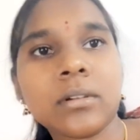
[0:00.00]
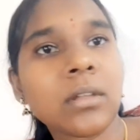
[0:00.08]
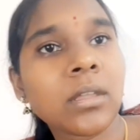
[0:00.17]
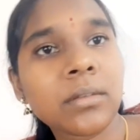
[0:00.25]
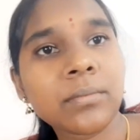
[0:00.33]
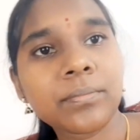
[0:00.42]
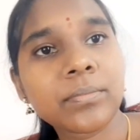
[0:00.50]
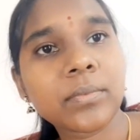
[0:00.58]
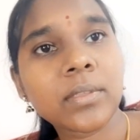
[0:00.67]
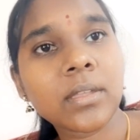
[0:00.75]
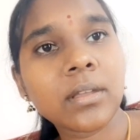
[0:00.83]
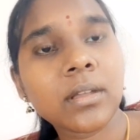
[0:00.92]
Okay,
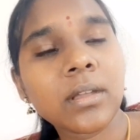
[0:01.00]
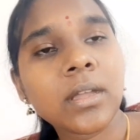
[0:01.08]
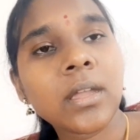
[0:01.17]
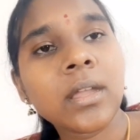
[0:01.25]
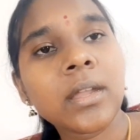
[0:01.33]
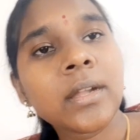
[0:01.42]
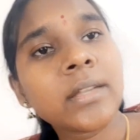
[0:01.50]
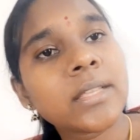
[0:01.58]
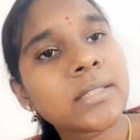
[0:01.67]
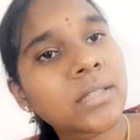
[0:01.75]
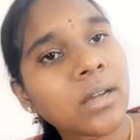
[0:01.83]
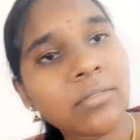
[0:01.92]
it
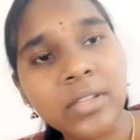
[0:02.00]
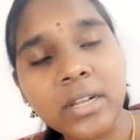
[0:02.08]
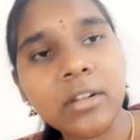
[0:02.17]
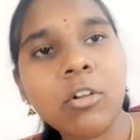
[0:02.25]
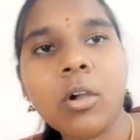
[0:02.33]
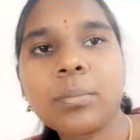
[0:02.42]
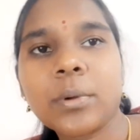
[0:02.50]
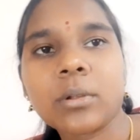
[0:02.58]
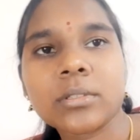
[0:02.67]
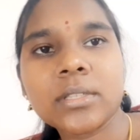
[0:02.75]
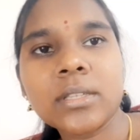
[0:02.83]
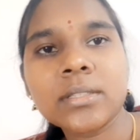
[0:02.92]
is a very long
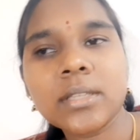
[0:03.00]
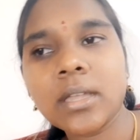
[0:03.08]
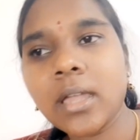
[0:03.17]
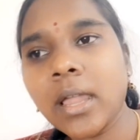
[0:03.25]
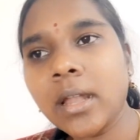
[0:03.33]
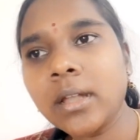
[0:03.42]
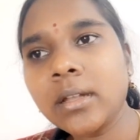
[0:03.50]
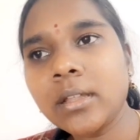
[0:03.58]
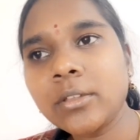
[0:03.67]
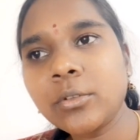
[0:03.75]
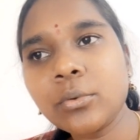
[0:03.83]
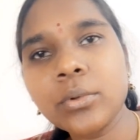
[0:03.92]
process,
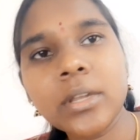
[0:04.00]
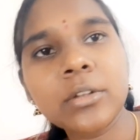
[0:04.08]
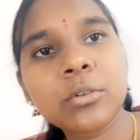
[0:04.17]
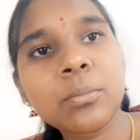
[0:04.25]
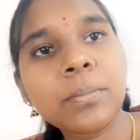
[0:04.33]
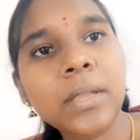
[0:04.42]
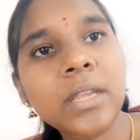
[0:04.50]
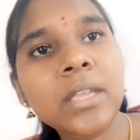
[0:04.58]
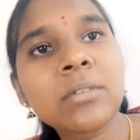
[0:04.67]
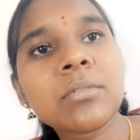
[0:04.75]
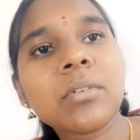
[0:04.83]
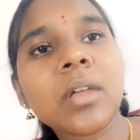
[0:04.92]
and you need to
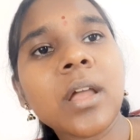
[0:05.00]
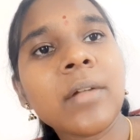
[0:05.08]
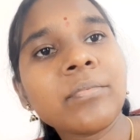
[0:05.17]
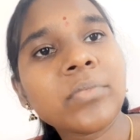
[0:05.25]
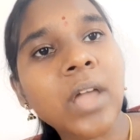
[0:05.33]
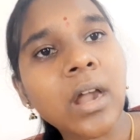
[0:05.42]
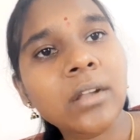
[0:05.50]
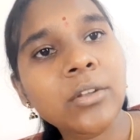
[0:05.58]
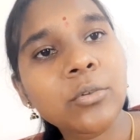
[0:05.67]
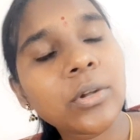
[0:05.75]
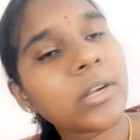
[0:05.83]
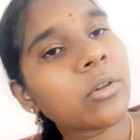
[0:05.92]
believe that
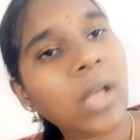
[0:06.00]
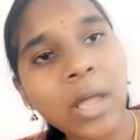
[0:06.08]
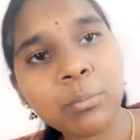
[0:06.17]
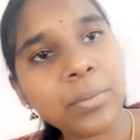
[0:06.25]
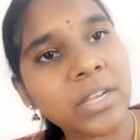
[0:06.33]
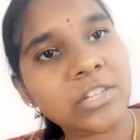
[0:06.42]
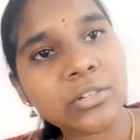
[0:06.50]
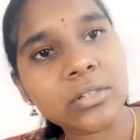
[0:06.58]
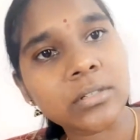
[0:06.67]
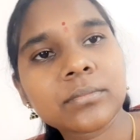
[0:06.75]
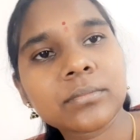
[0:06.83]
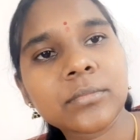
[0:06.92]
you need to have
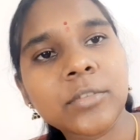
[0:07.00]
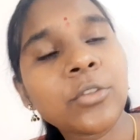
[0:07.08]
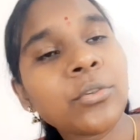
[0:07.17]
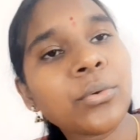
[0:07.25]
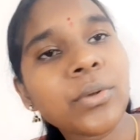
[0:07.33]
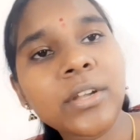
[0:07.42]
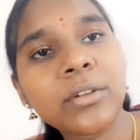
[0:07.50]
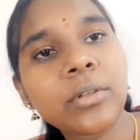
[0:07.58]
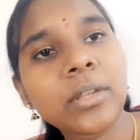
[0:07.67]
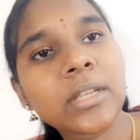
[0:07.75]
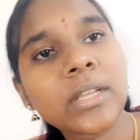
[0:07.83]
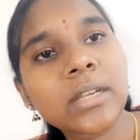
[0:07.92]
patience. You need to
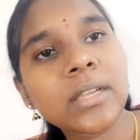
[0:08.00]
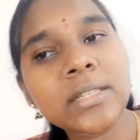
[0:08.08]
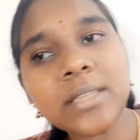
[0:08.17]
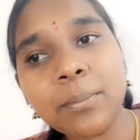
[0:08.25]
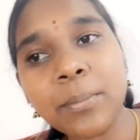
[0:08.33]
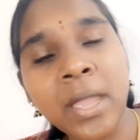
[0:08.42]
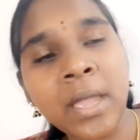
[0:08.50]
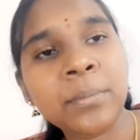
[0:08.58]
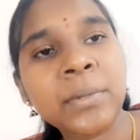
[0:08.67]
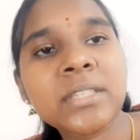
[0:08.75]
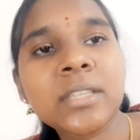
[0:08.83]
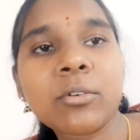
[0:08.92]
inculcate some
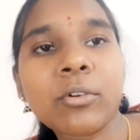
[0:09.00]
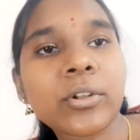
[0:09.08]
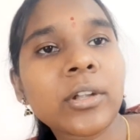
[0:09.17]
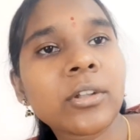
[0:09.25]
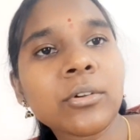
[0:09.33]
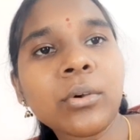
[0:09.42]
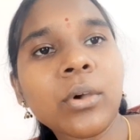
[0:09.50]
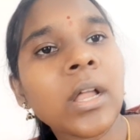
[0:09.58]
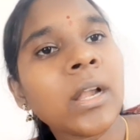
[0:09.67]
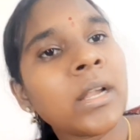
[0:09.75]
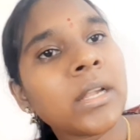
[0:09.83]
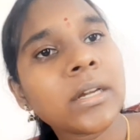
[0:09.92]
habits in order to
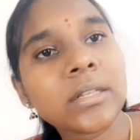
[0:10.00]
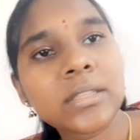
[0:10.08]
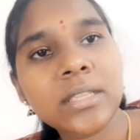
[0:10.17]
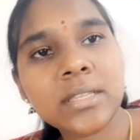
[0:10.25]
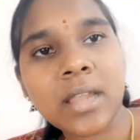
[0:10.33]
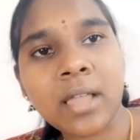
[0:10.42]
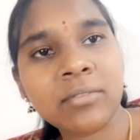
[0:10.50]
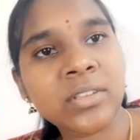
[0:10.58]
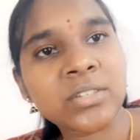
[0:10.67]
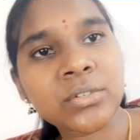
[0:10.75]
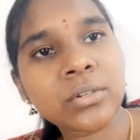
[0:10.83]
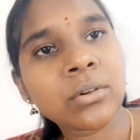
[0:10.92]
learn this
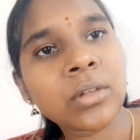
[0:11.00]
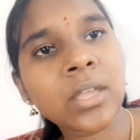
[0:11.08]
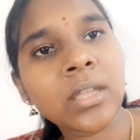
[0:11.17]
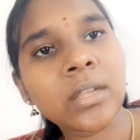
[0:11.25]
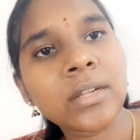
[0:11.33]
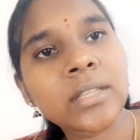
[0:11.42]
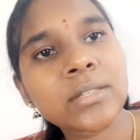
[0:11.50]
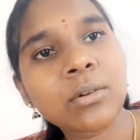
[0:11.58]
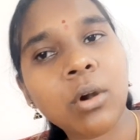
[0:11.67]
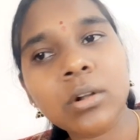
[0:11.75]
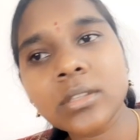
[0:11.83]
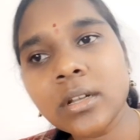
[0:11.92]
language. Okay, it is
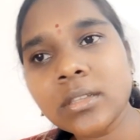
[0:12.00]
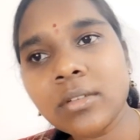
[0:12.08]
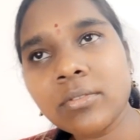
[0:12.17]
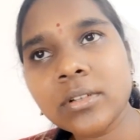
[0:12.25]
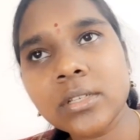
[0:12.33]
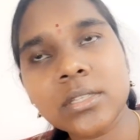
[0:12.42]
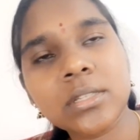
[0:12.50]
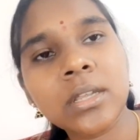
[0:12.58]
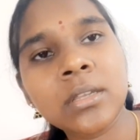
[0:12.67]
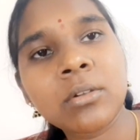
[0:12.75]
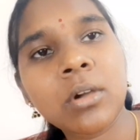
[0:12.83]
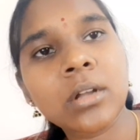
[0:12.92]
not that the first
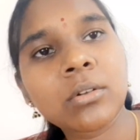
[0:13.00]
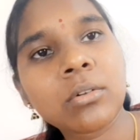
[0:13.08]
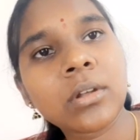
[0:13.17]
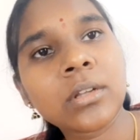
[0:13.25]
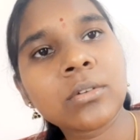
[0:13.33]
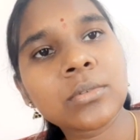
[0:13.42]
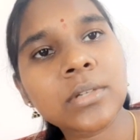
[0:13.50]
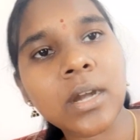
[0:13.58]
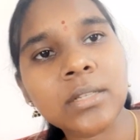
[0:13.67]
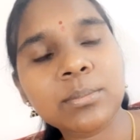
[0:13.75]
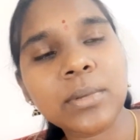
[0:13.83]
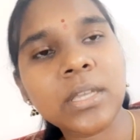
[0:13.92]
day you are going to
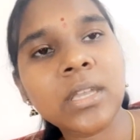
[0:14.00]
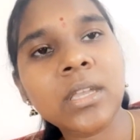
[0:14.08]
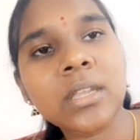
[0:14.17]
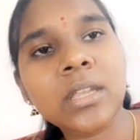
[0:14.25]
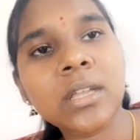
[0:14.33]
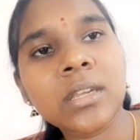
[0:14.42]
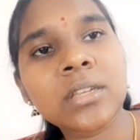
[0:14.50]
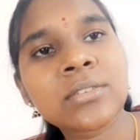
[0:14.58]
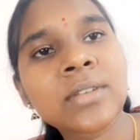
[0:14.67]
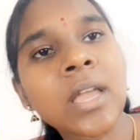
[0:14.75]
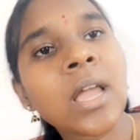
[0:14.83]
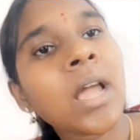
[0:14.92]
start speaking in
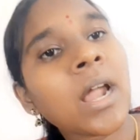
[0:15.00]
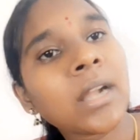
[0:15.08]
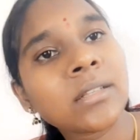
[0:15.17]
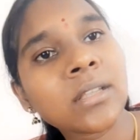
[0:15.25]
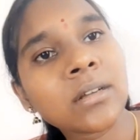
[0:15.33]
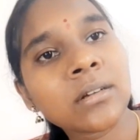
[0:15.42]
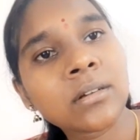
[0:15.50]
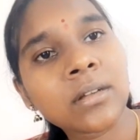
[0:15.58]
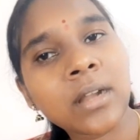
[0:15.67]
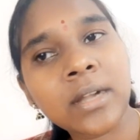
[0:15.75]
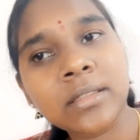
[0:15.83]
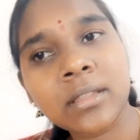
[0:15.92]
English and the
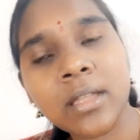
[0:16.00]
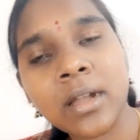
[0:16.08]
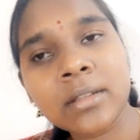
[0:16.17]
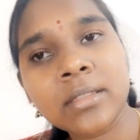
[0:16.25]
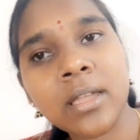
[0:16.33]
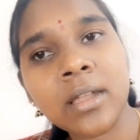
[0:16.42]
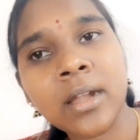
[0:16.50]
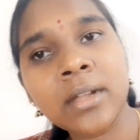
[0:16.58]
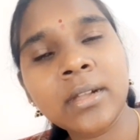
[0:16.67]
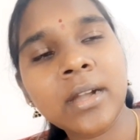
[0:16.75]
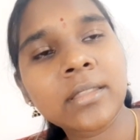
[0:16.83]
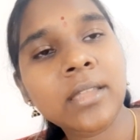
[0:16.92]
at, at the
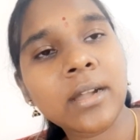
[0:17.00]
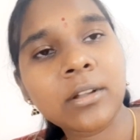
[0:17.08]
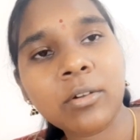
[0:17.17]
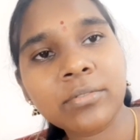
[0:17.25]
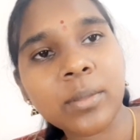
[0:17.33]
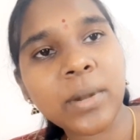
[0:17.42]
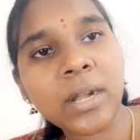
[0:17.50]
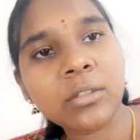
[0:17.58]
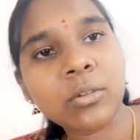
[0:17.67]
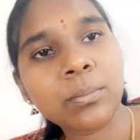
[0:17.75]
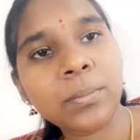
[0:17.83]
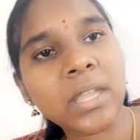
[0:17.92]
end at the end of the
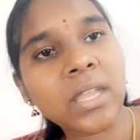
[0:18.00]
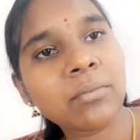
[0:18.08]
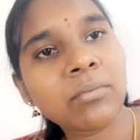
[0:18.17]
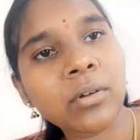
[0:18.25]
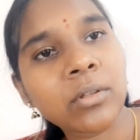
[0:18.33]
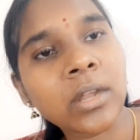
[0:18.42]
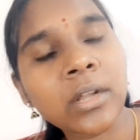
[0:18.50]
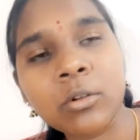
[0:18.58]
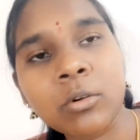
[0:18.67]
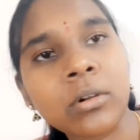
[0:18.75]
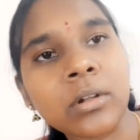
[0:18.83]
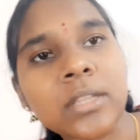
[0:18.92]
month you became fluent.
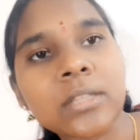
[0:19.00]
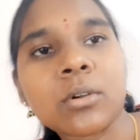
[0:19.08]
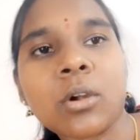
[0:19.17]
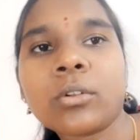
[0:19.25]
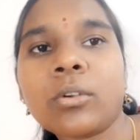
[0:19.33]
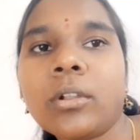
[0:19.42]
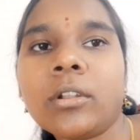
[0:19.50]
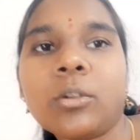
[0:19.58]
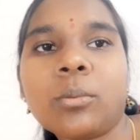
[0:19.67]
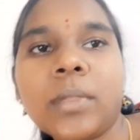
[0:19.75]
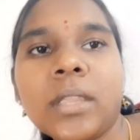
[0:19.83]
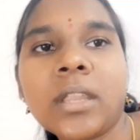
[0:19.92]
No, it is not going
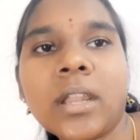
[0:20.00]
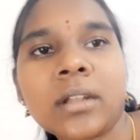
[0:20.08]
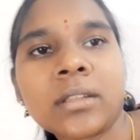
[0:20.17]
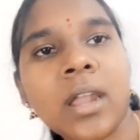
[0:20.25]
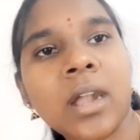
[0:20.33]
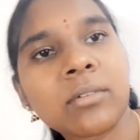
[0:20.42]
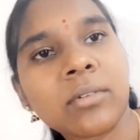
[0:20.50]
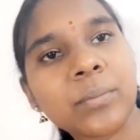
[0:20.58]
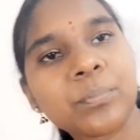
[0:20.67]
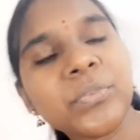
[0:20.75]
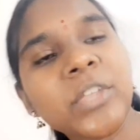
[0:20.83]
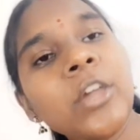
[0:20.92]
to be that way.
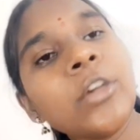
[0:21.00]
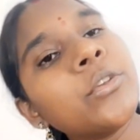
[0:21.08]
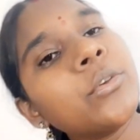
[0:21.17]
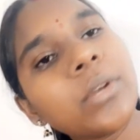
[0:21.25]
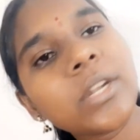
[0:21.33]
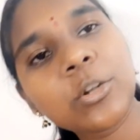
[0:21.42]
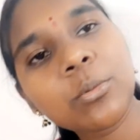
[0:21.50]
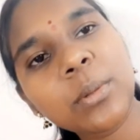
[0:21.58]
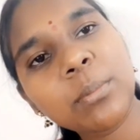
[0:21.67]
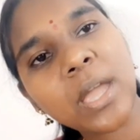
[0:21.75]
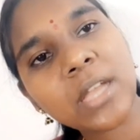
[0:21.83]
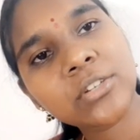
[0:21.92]
You need to
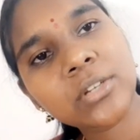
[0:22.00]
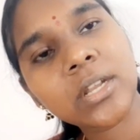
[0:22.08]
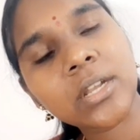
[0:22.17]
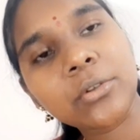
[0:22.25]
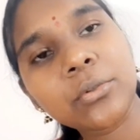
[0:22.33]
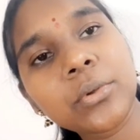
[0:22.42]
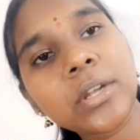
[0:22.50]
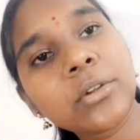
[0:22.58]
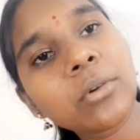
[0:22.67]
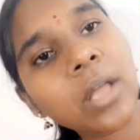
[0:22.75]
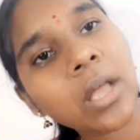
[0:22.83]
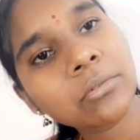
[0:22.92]
be passionate. You need
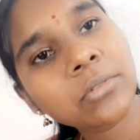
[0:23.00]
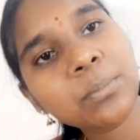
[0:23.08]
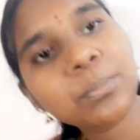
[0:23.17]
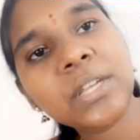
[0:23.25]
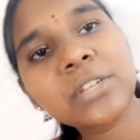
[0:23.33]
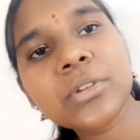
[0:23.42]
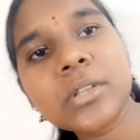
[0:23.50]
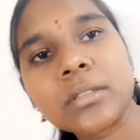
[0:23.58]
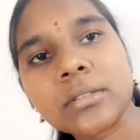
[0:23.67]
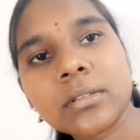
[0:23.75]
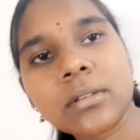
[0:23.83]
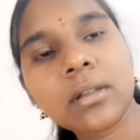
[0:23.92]
to have that
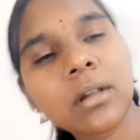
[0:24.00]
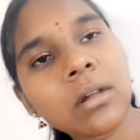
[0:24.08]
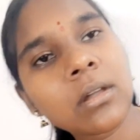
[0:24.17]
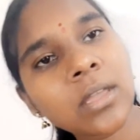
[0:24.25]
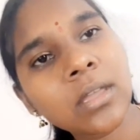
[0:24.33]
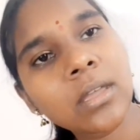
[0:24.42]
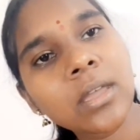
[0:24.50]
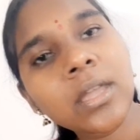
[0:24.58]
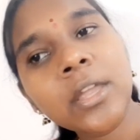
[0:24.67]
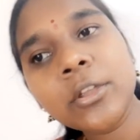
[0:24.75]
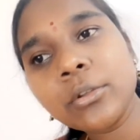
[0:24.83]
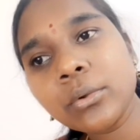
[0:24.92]
patience. Okay,
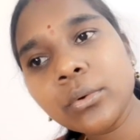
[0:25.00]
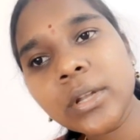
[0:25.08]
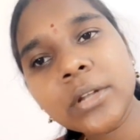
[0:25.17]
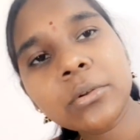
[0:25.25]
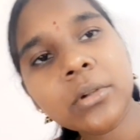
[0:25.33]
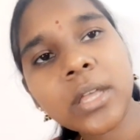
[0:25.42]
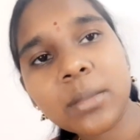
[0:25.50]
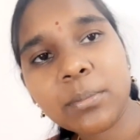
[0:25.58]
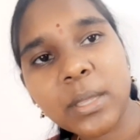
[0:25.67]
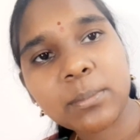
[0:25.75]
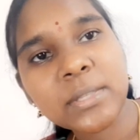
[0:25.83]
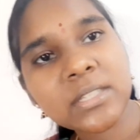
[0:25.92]
you need to take
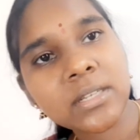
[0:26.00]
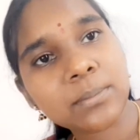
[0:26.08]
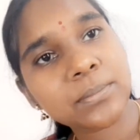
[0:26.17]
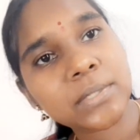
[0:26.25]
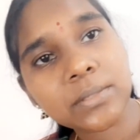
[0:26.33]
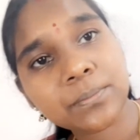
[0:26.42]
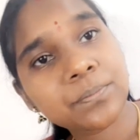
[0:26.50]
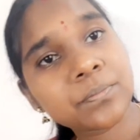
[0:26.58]
baby steps.